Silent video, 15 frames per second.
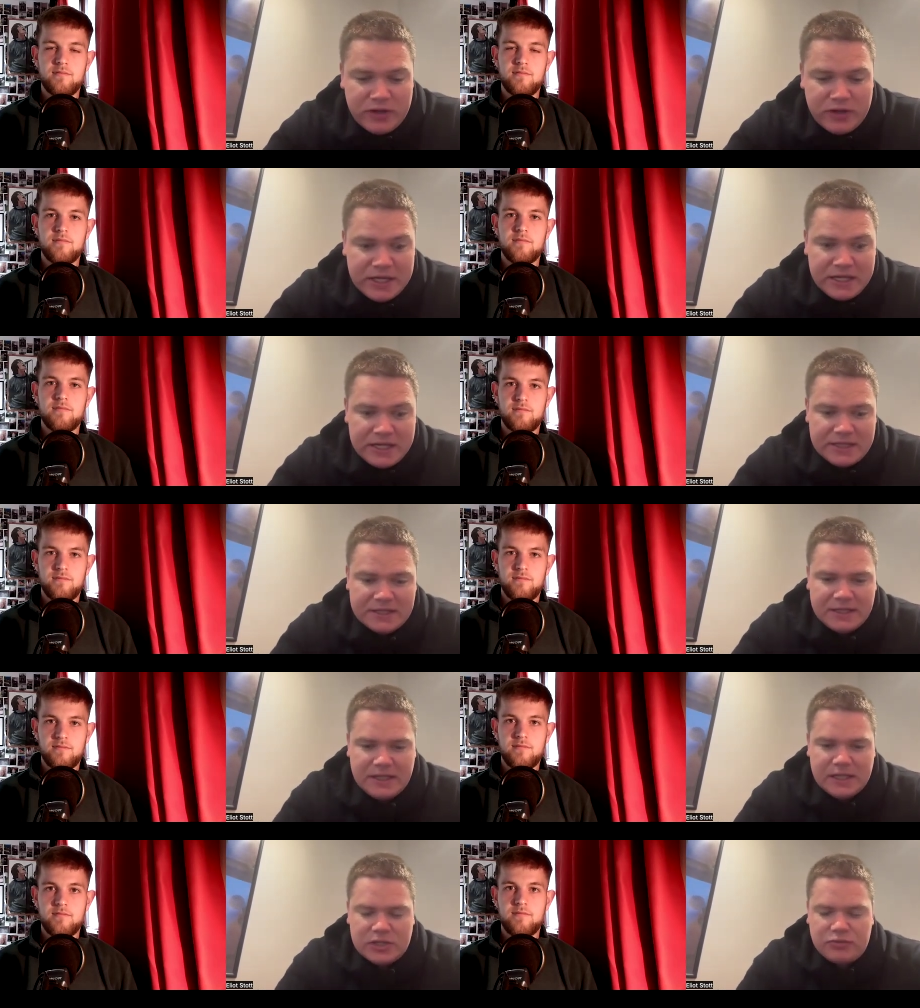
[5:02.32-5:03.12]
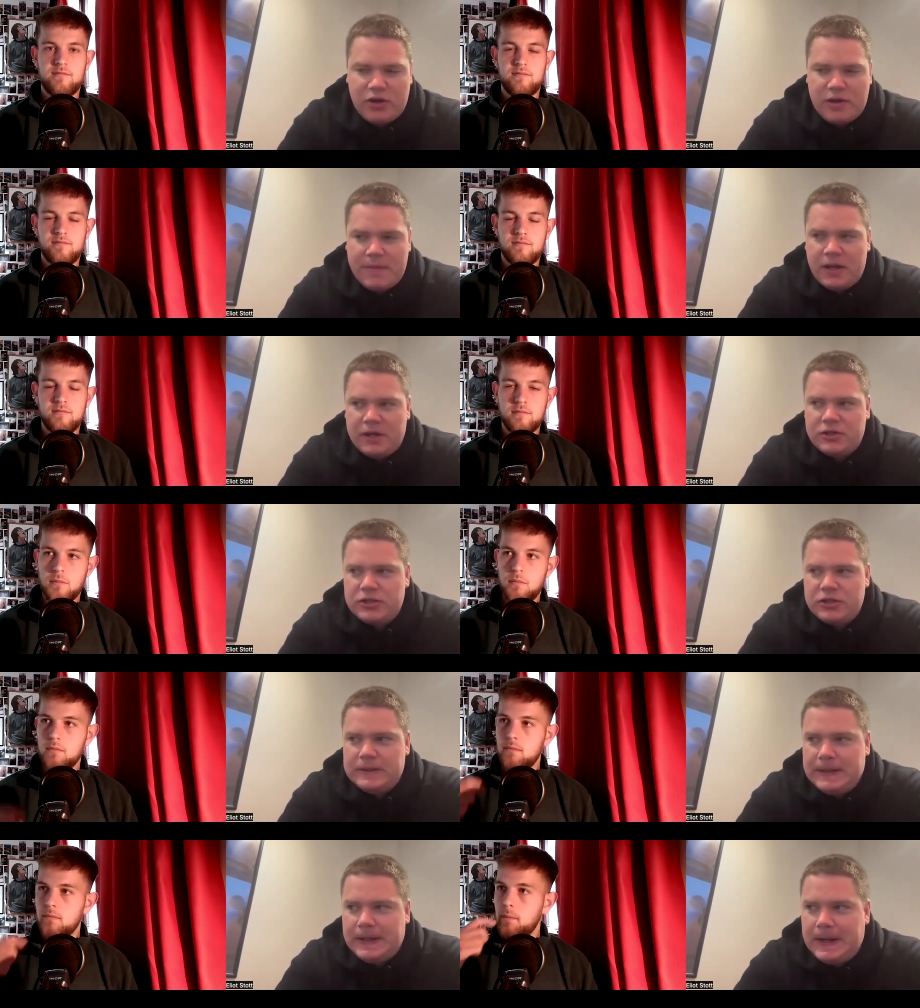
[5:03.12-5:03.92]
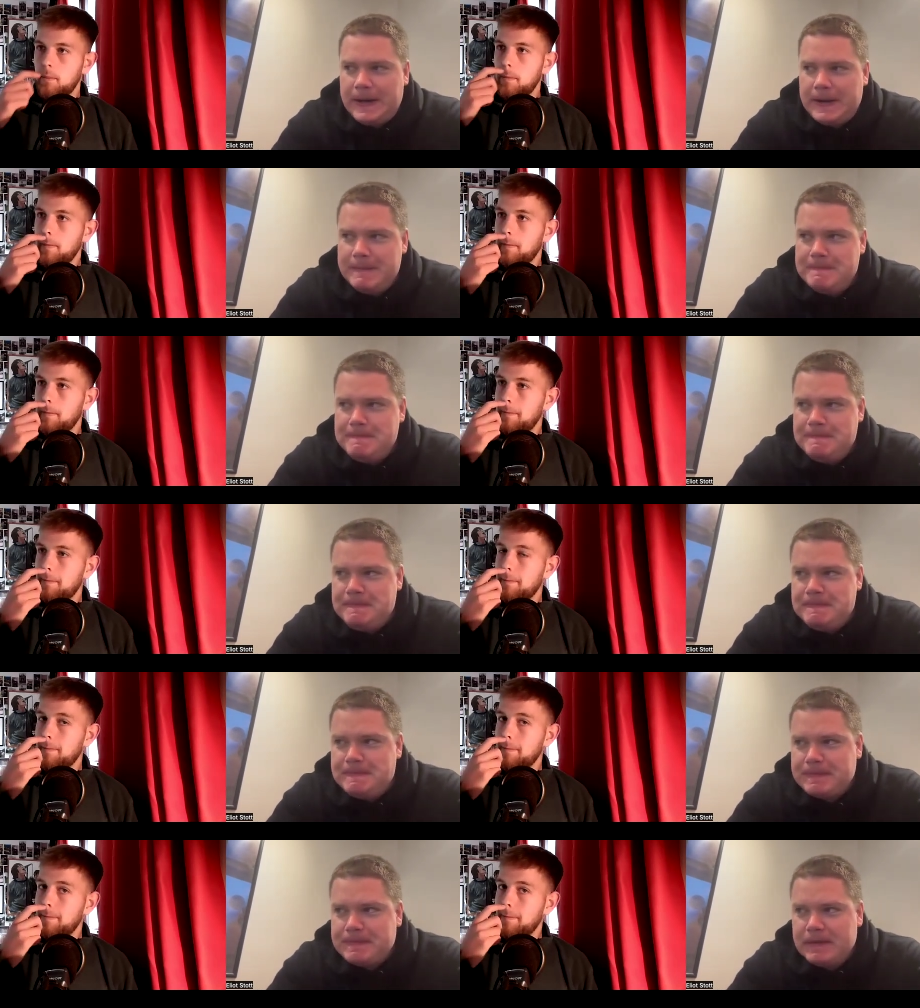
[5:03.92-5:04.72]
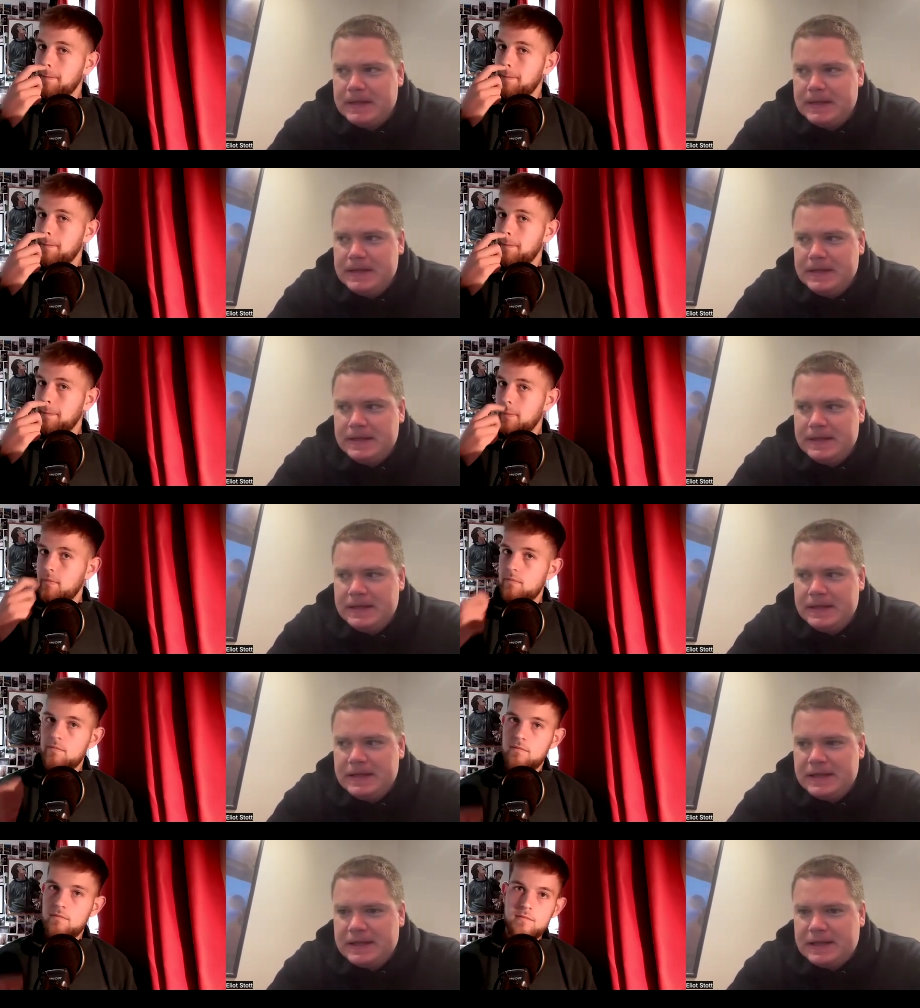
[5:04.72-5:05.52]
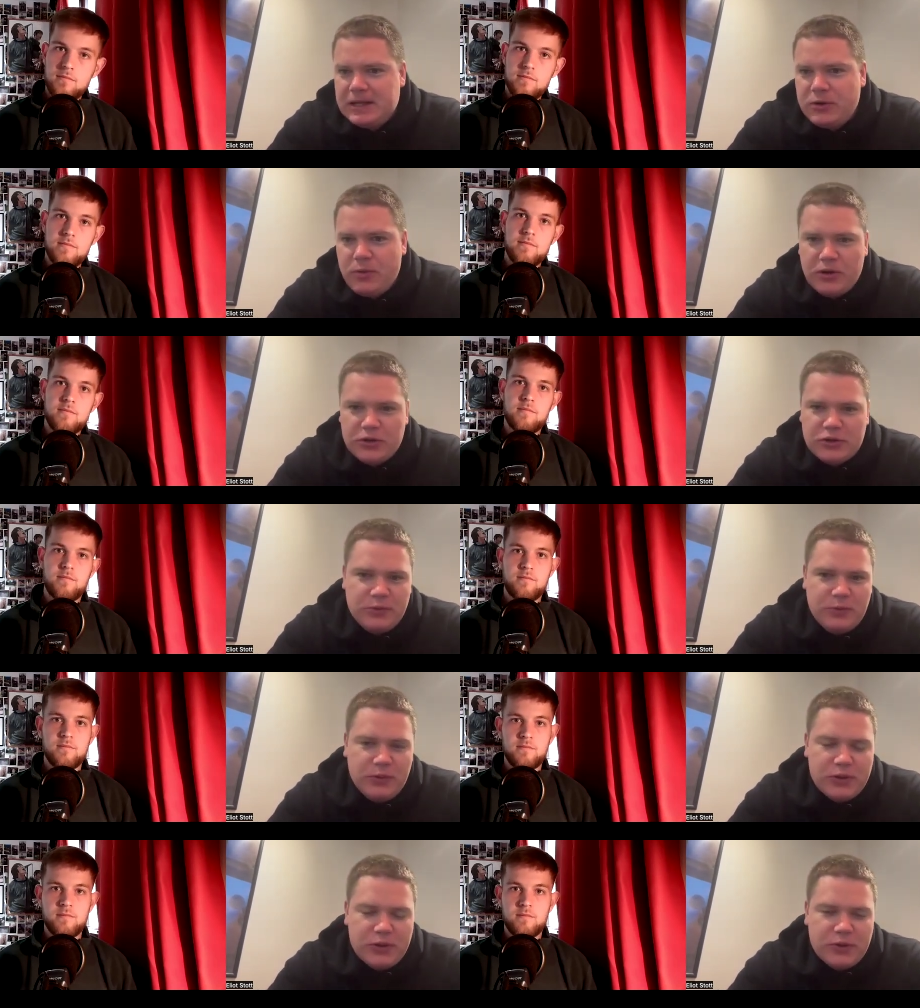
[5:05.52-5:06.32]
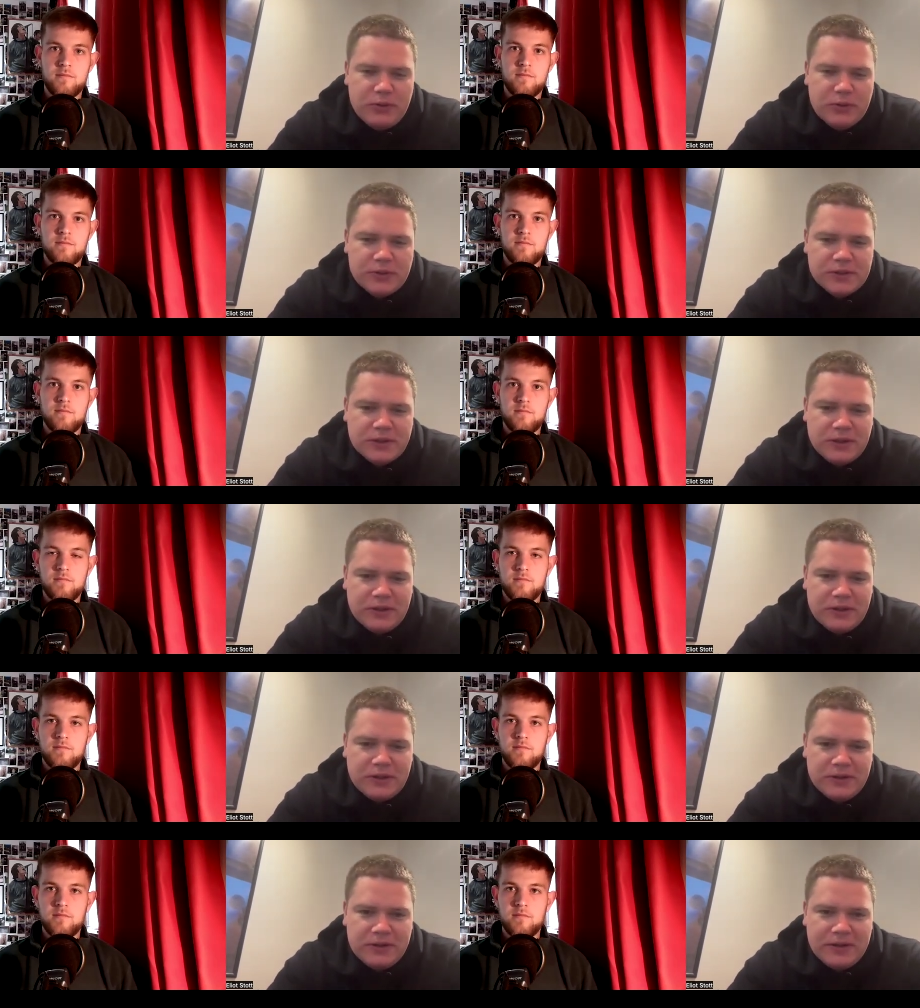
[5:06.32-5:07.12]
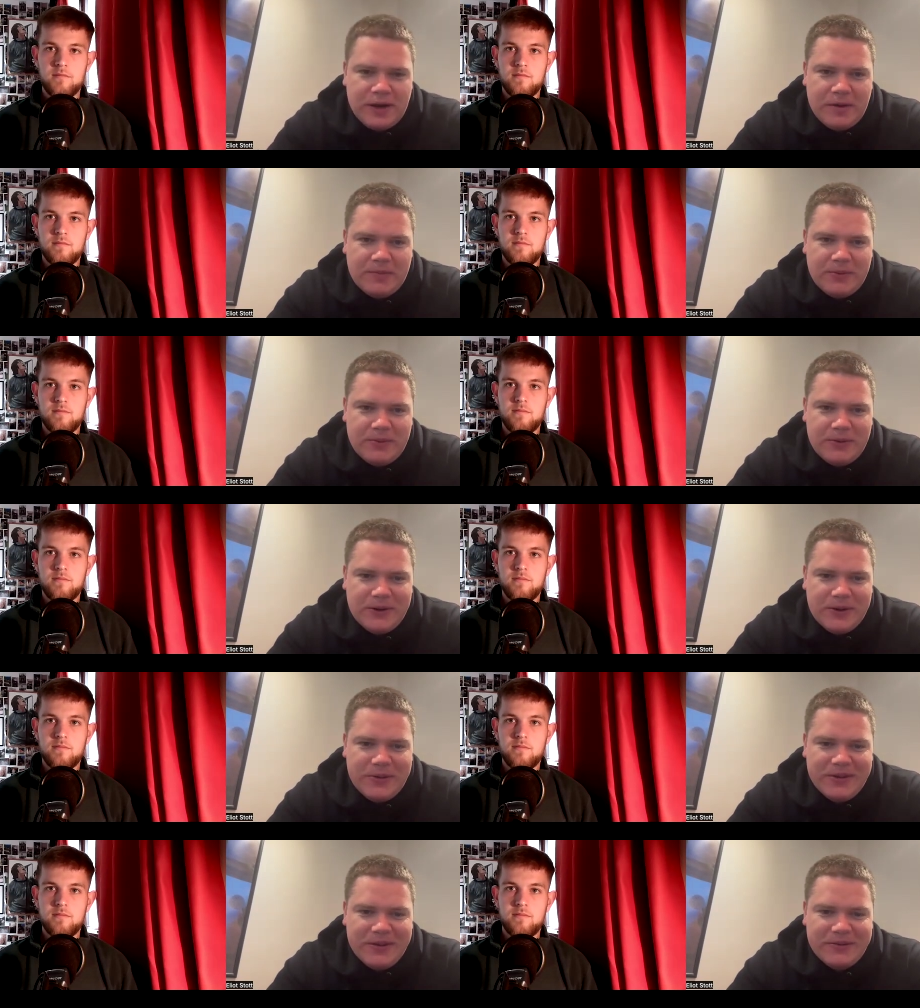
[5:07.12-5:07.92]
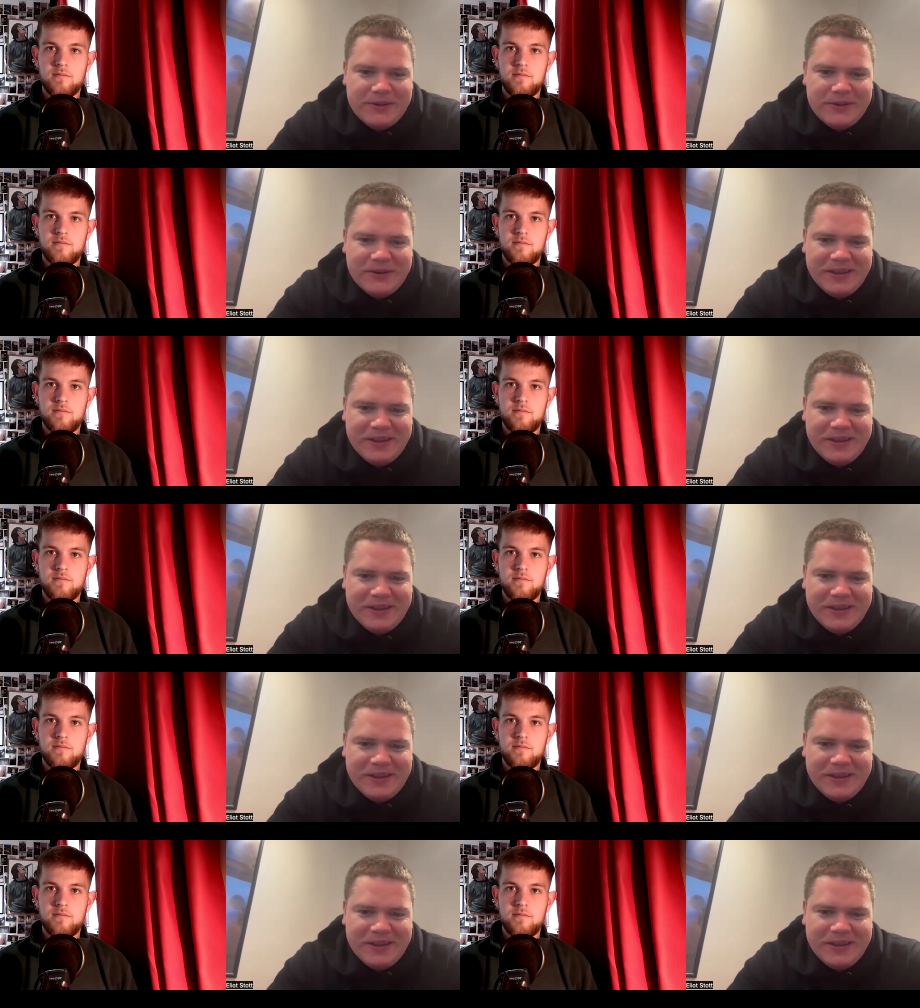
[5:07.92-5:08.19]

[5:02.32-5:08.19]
Speaker 1: really need to see this rematch. Um, going to ask you what your thoughts are now, Paul. I know I feel